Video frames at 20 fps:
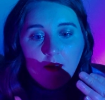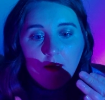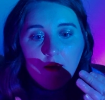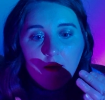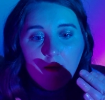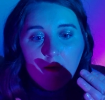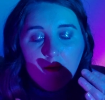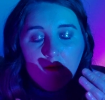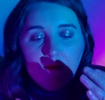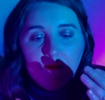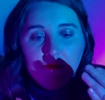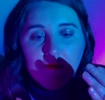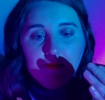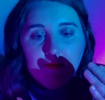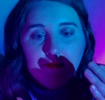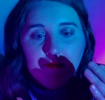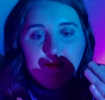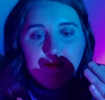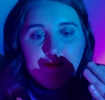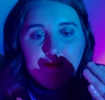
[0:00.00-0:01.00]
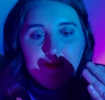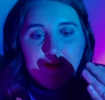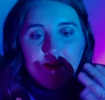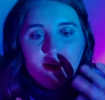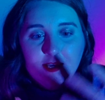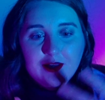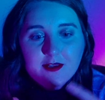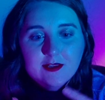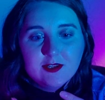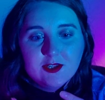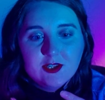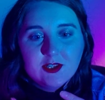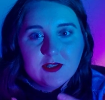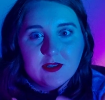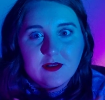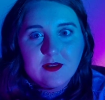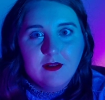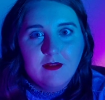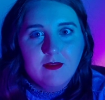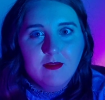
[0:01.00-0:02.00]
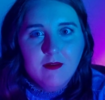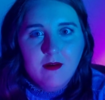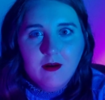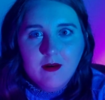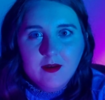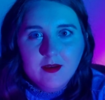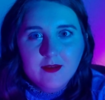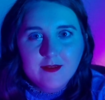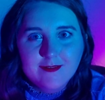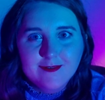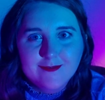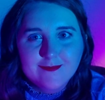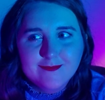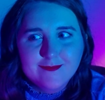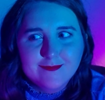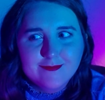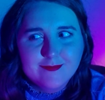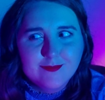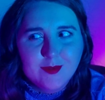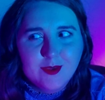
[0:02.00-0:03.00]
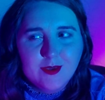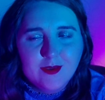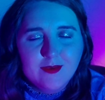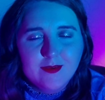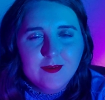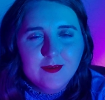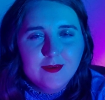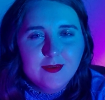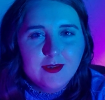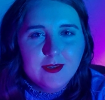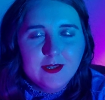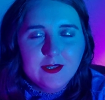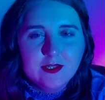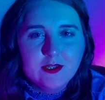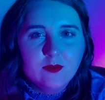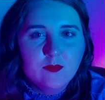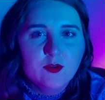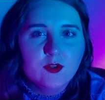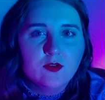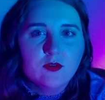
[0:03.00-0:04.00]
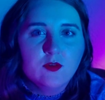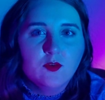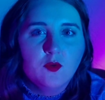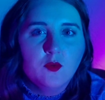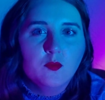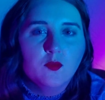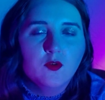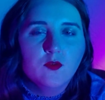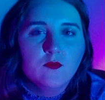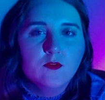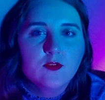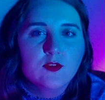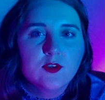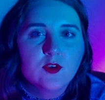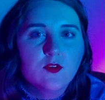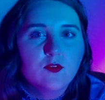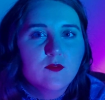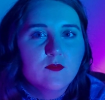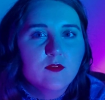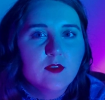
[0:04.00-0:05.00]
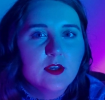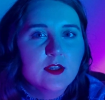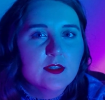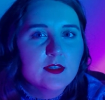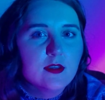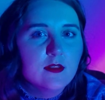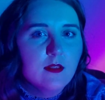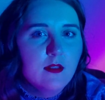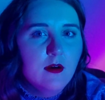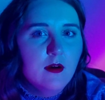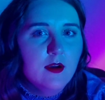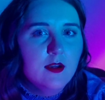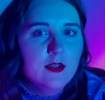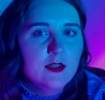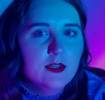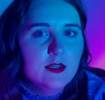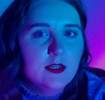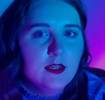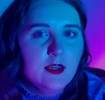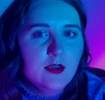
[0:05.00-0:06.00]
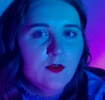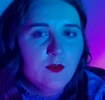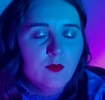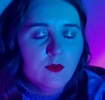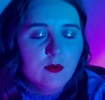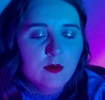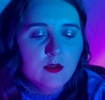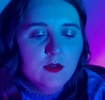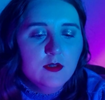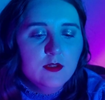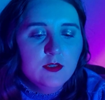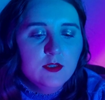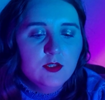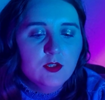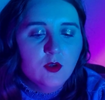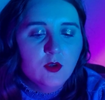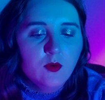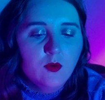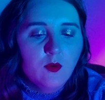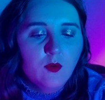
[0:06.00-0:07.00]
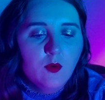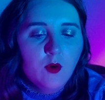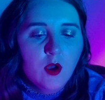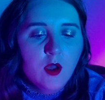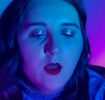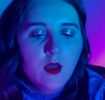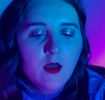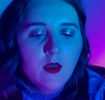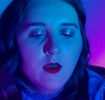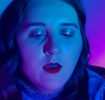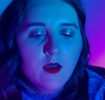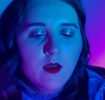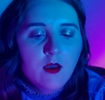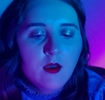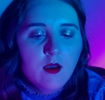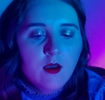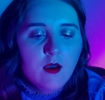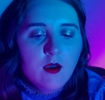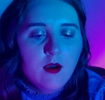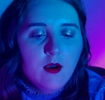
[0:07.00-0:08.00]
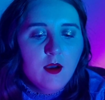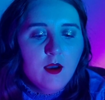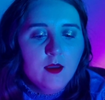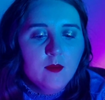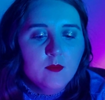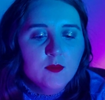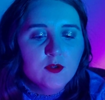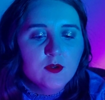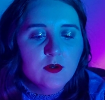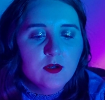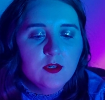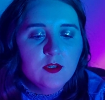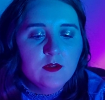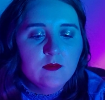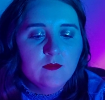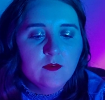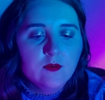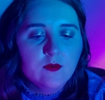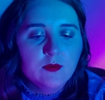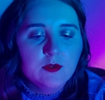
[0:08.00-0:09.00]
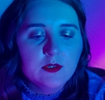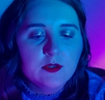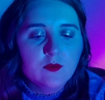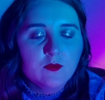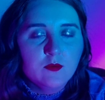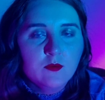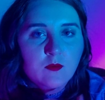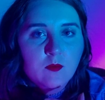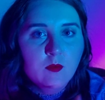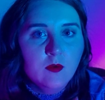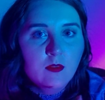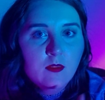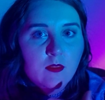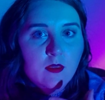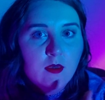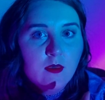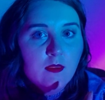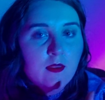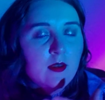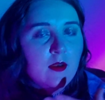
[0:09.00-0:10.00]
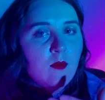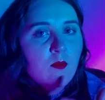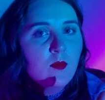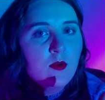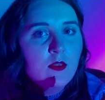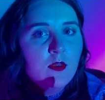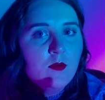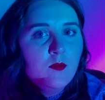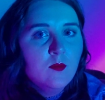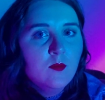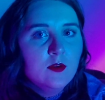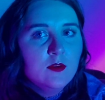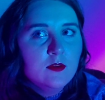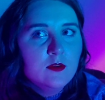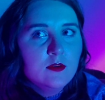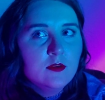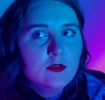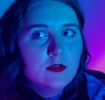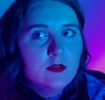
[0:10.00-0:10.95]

And it's a lot. Like, anytime you're trying to improve yourself, that's a lot to take on. So I'm trying to focus on one thing that I really want